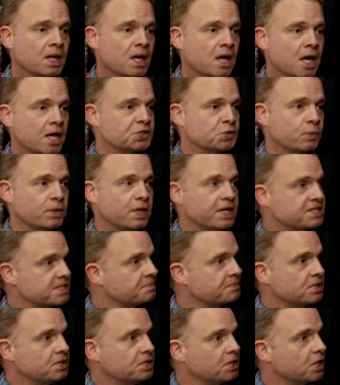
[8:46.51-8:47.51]

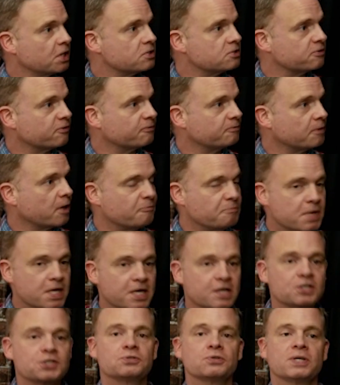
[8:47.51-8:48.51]
20-something years of
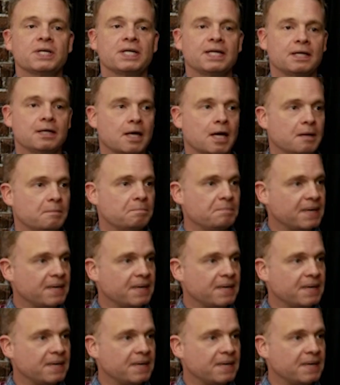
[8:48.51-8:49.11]
ministry and